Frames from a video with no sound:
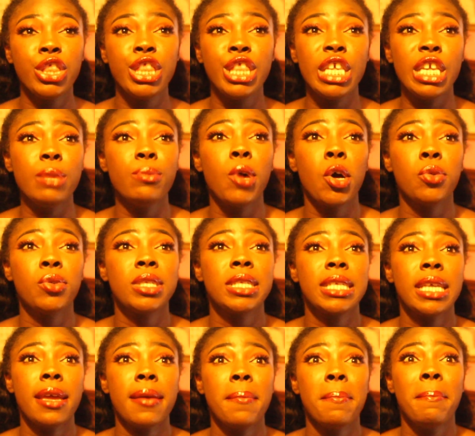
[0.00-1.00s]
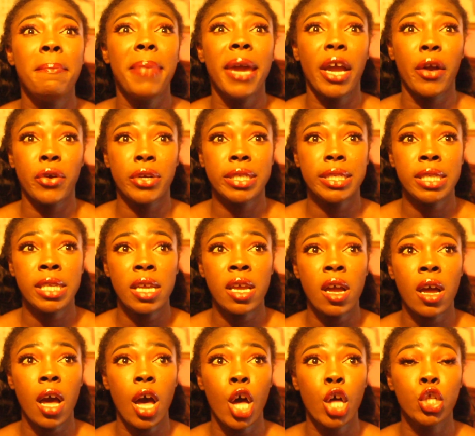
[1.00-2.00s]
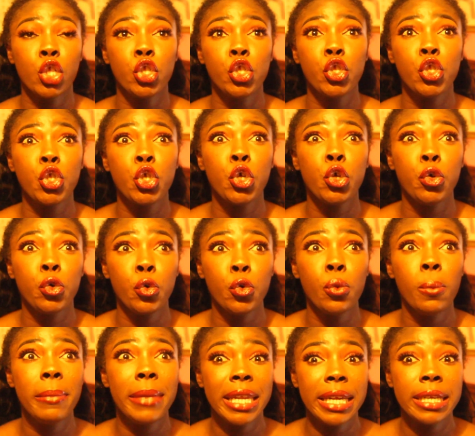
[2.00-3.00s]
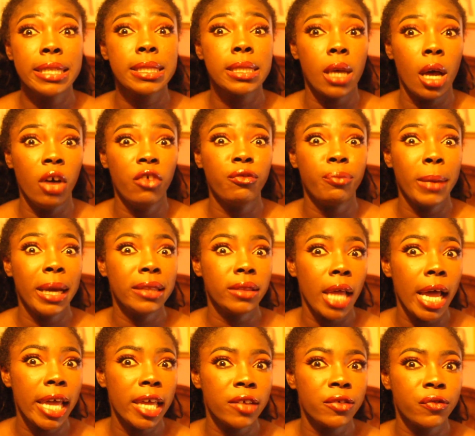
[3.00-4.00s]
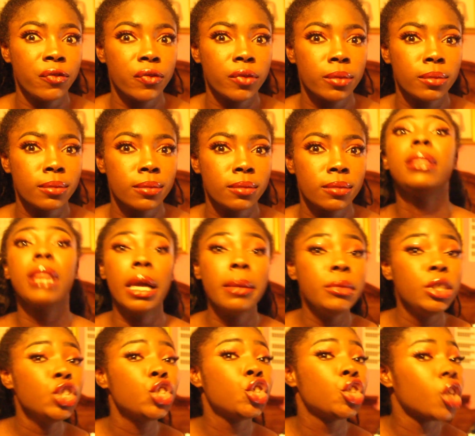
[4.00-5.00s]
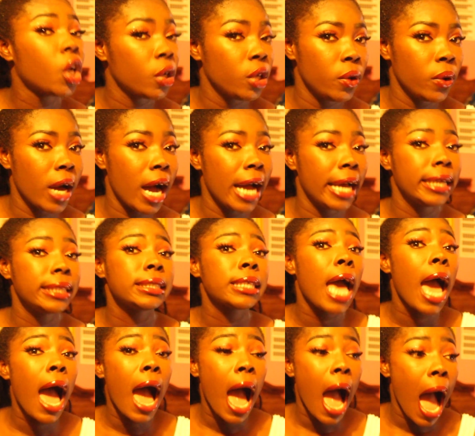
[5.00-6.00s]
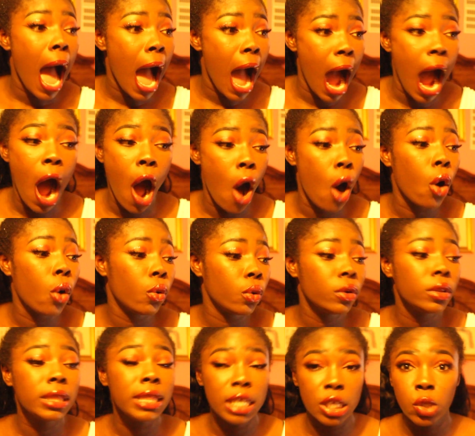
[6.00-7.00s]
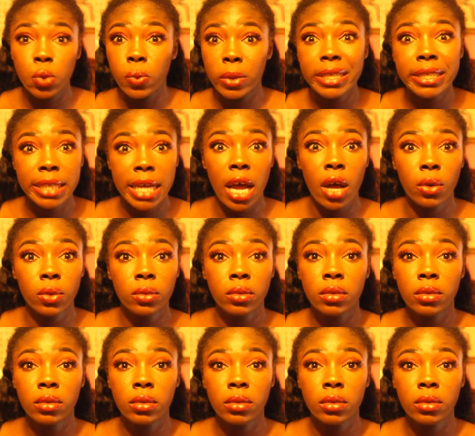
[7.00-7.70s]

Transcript: the most embarrassing 2 minutes of my life. Let me show you guys how this went down.